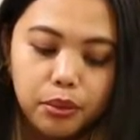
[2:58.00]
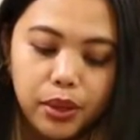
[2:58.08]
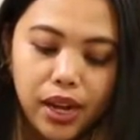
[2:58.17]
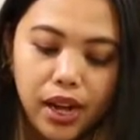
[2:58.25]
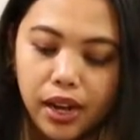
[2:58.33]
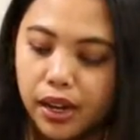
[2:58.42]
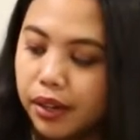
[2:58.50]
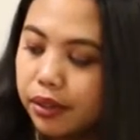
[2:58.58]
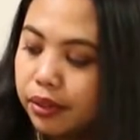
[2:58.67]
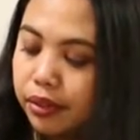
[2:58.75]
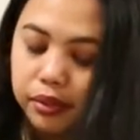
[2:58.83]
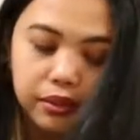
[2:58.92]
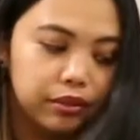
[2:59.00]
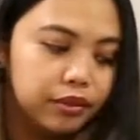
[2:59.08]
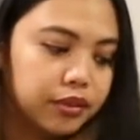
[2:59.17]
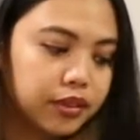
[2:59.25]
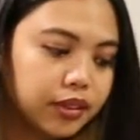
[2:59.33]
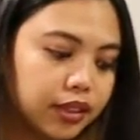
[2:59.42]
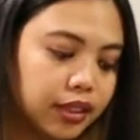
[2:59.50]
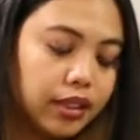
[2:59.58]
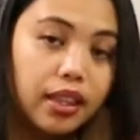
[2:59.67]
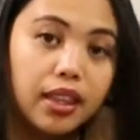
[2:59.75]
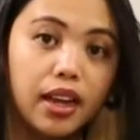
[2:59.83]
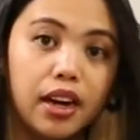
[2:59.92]
We have
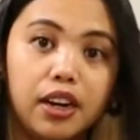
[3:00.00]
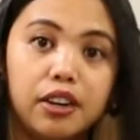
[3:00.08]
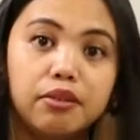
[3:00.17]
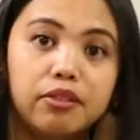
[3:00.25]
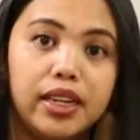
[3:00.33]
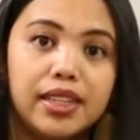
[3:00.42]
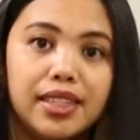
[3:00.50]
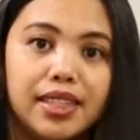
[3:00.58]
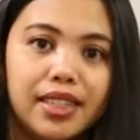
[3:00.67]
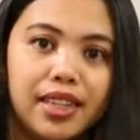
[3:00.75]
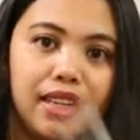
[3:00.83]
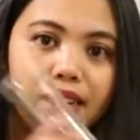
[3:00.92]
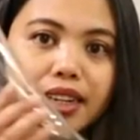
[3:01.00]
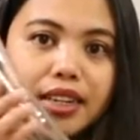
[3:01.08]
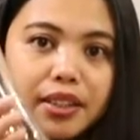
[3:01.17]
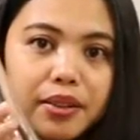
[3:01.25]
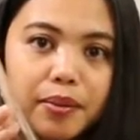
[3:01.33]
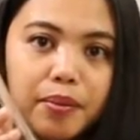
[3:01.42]
our vases here.